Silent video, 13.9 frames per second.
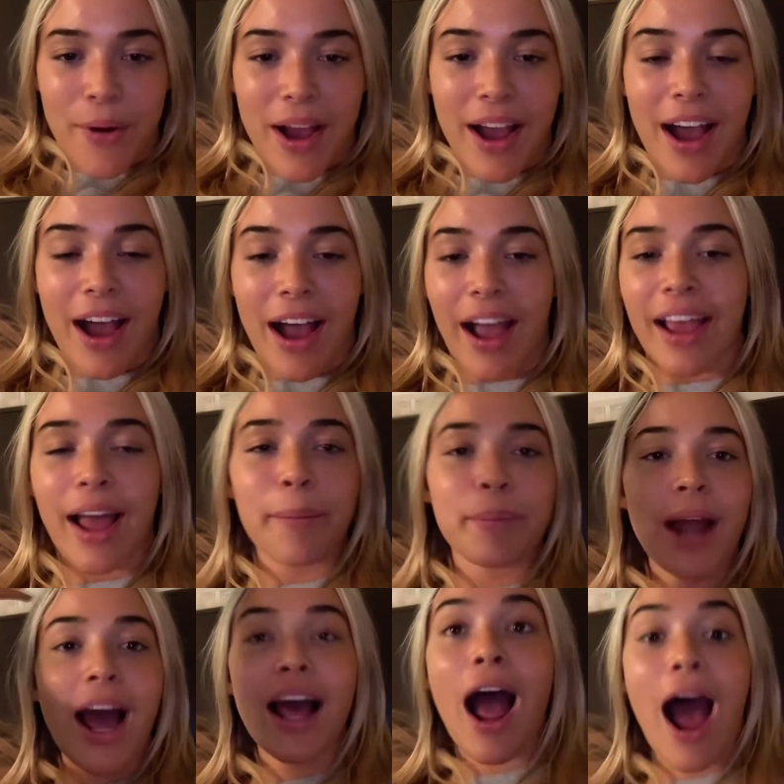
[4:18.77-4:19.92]
how high
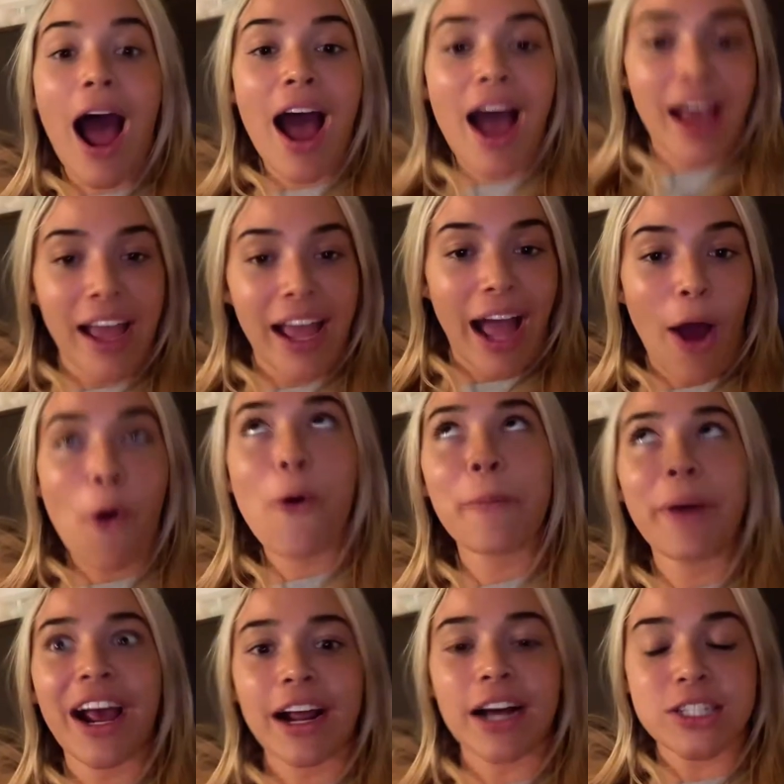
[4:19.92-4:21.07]
I'm not high.
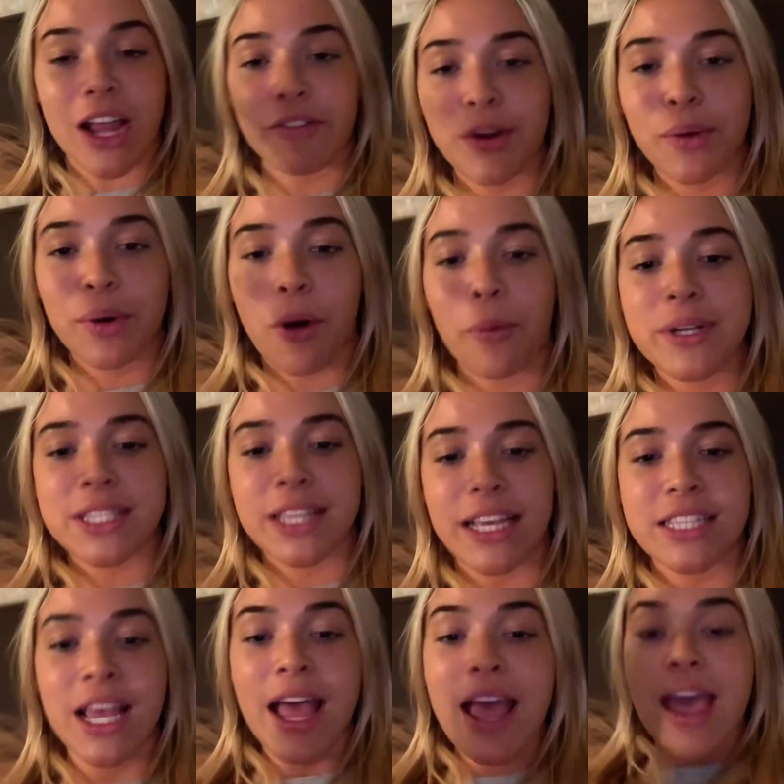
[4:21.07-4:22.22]
Oh my gosh, everyone always
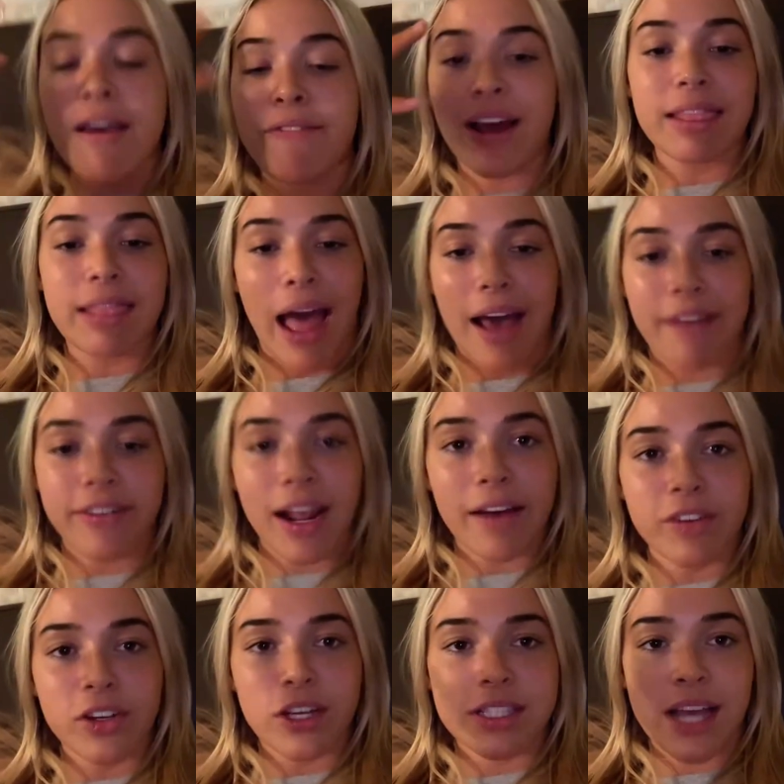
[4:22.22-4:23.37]
thinks if I laugh and
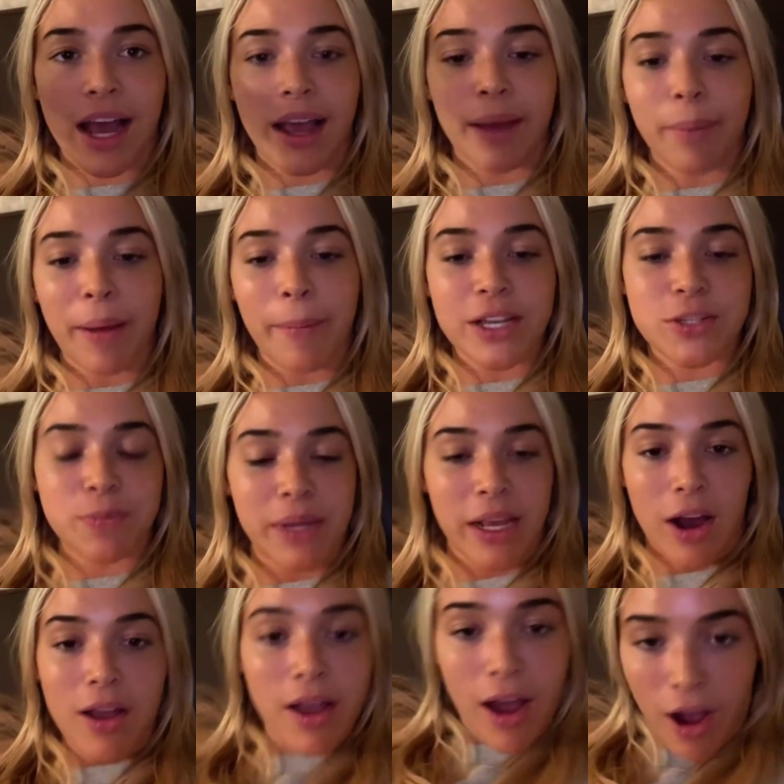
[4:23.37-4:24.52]
have a good time, I must
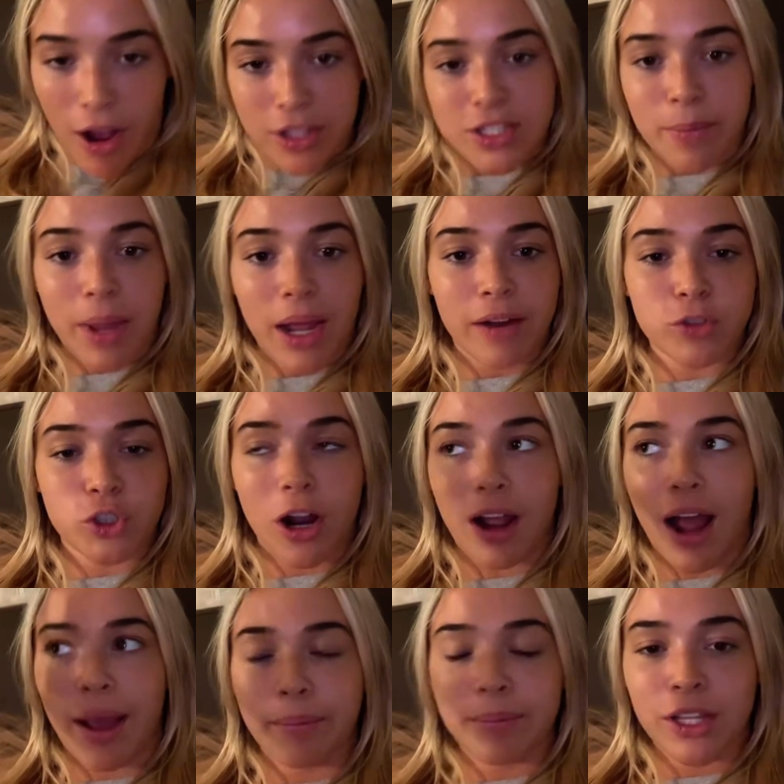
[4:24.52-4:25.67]
be on some kind of
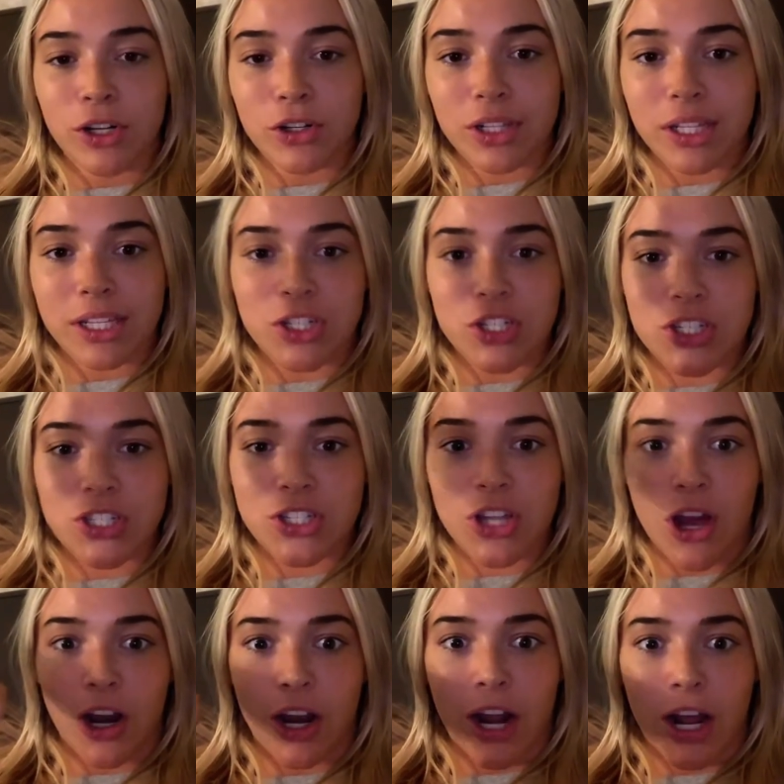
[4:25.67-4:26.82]
drug. I'm literally
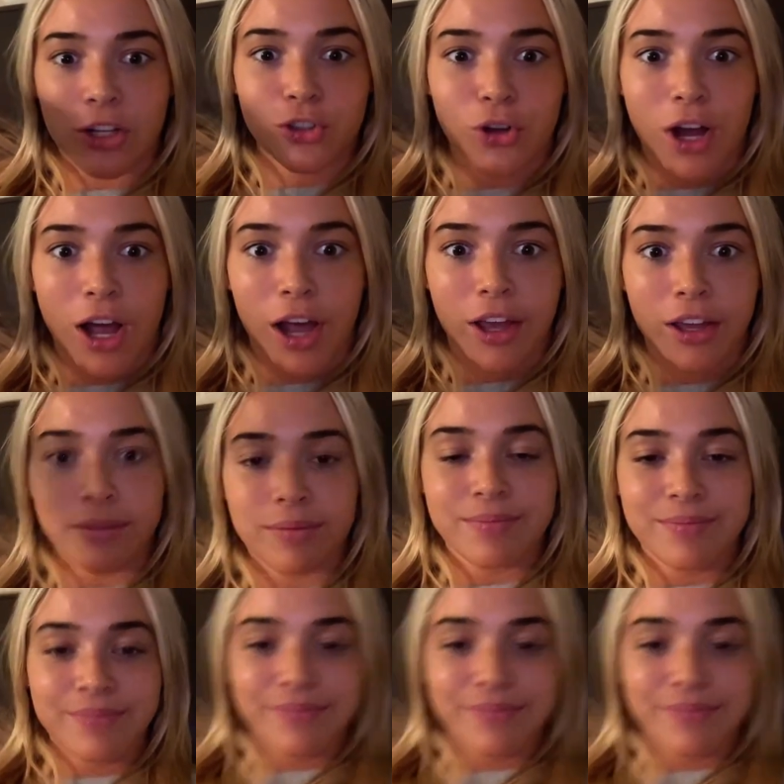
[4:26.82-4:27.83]
just on a natural high.